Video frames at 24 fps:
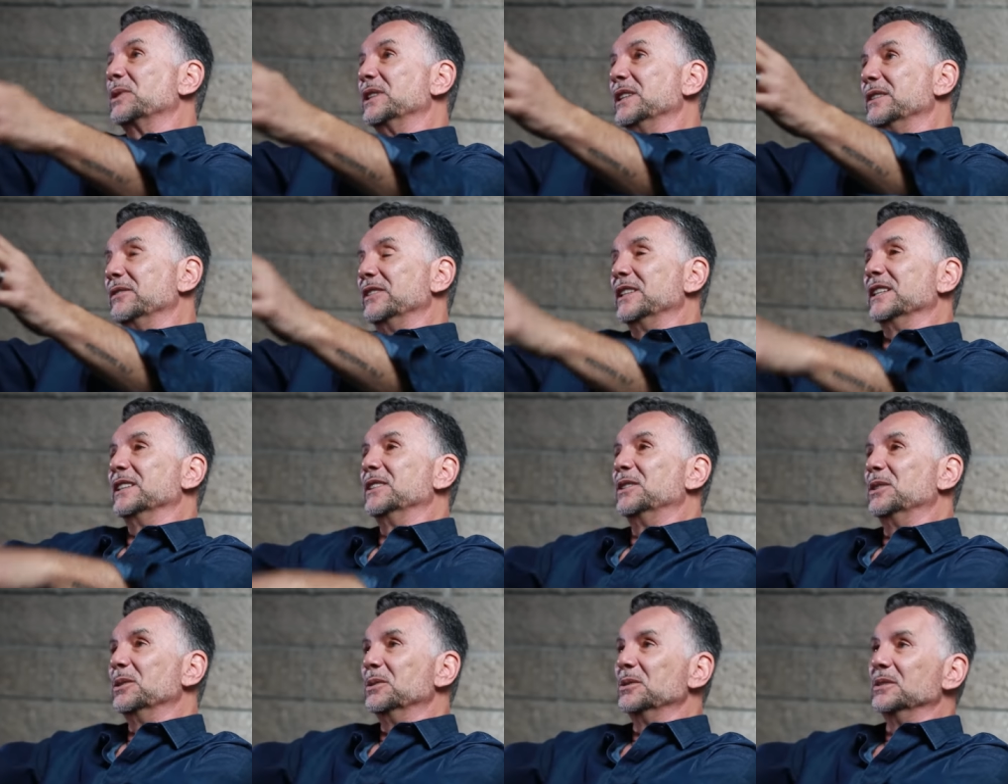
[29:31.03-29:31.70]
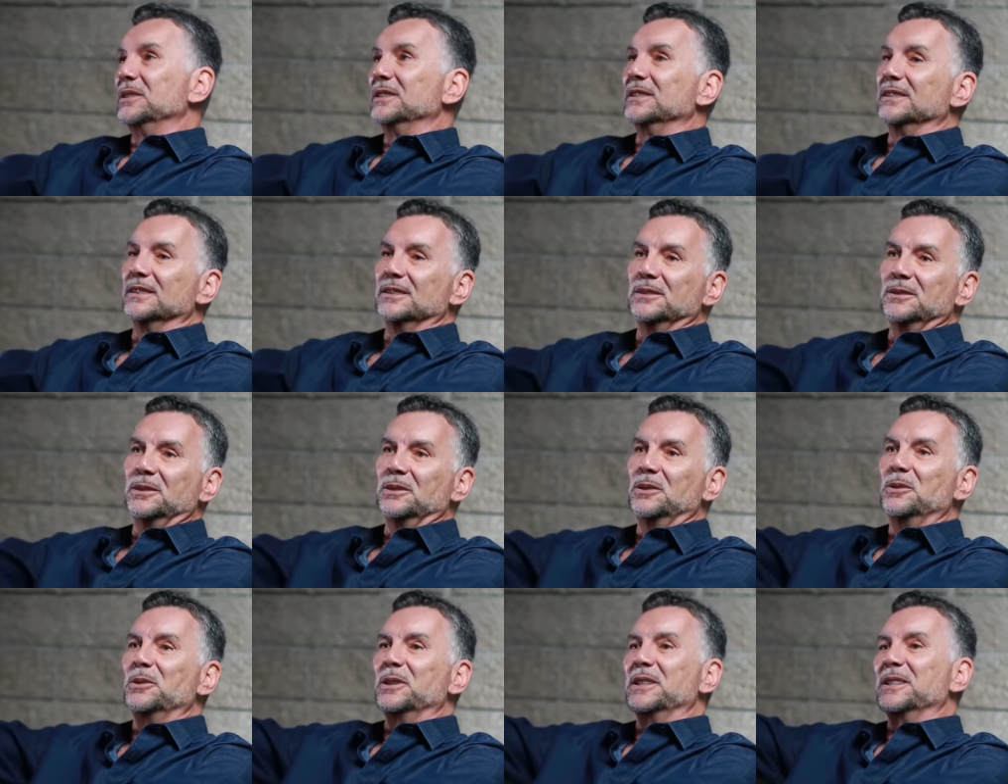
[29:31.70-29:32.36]
whatever they're doing,
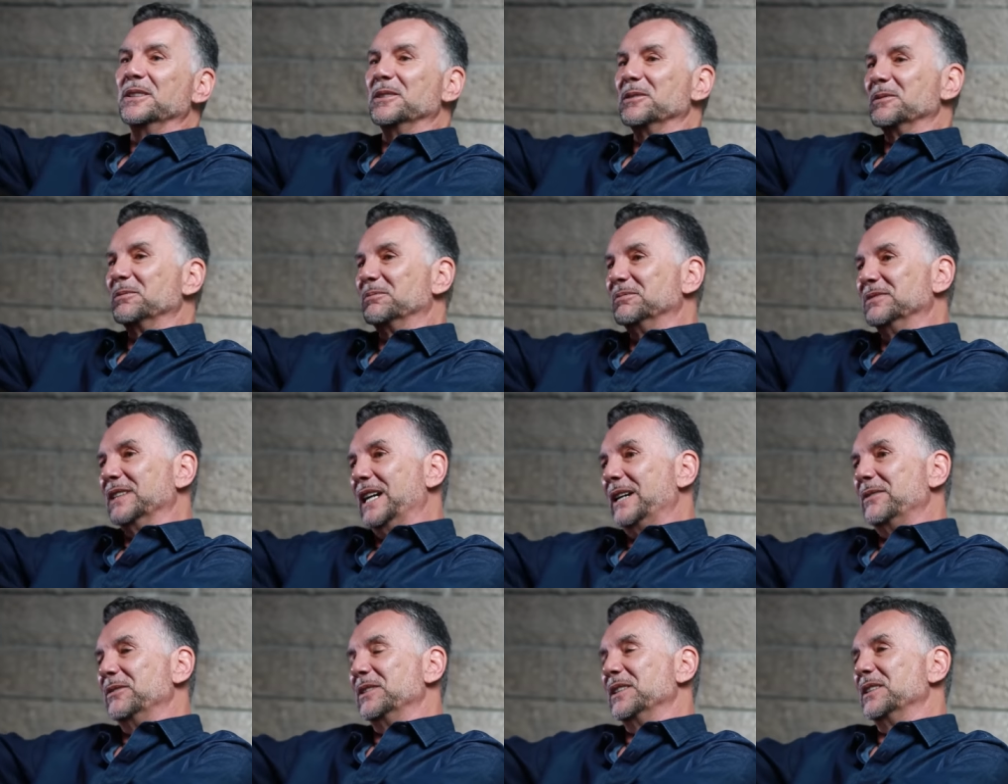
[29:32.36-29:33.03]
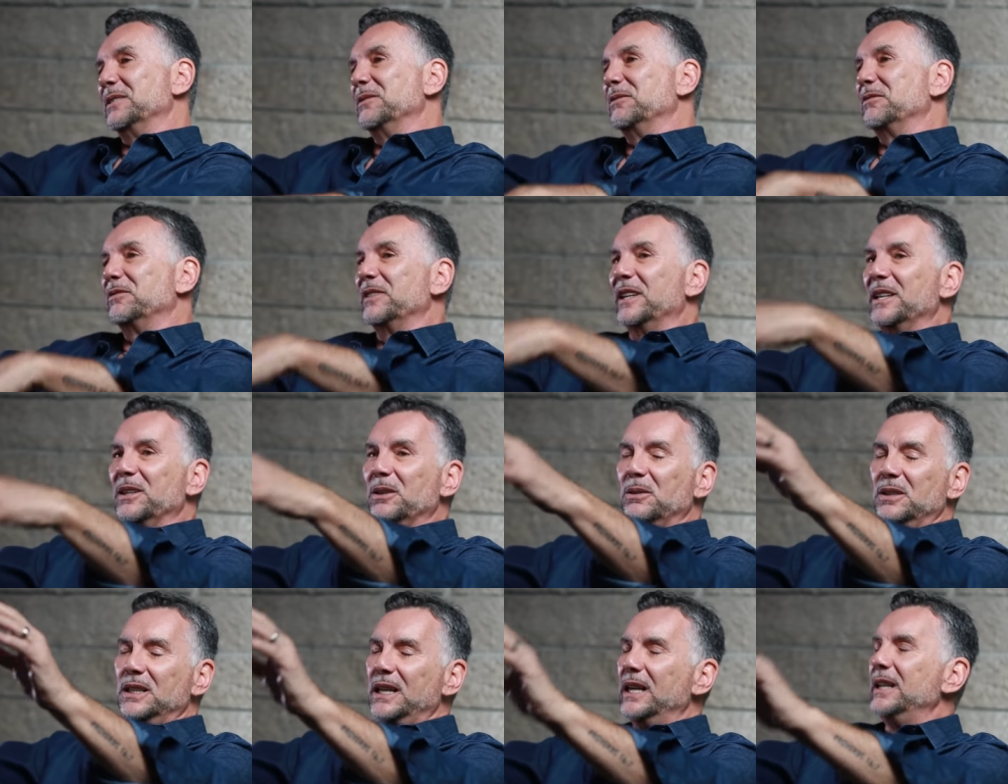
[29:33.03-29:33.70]
who they're having an
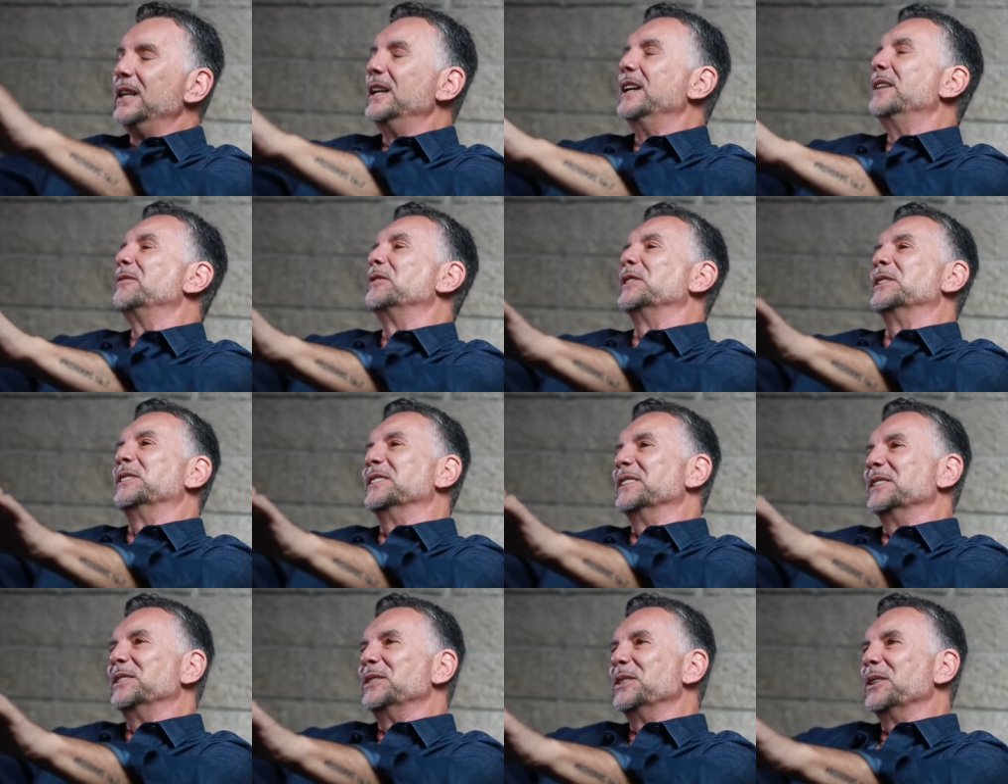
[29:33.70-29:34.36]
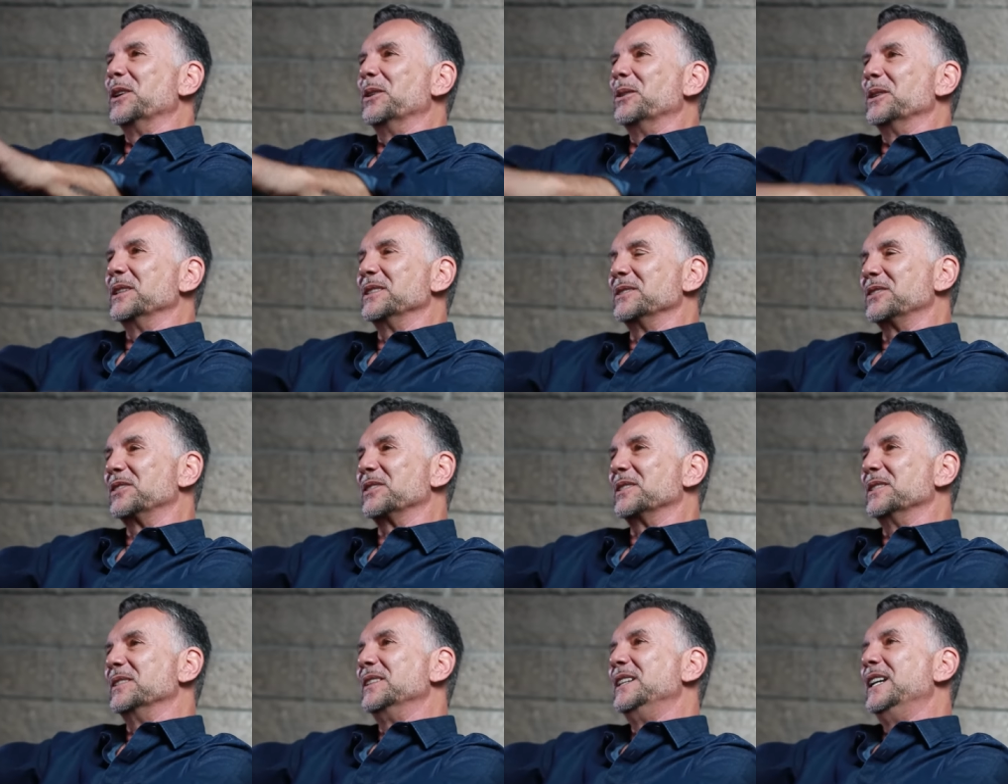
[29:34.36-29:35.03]
affair, with, everything. You know what
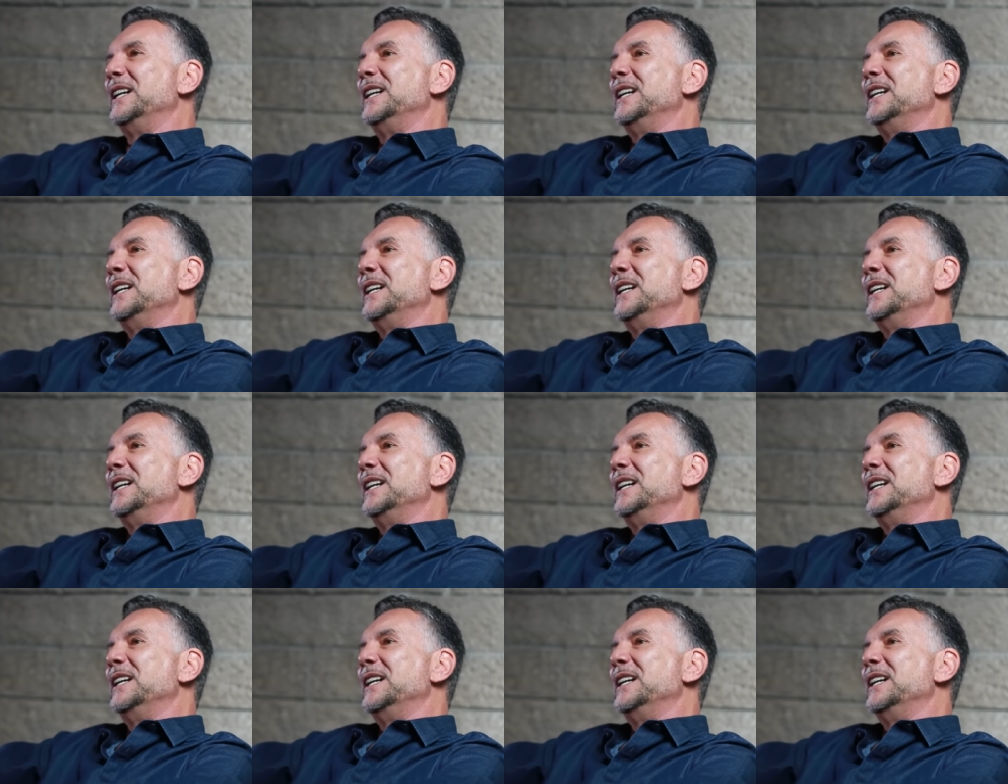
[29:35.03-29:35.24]
it's.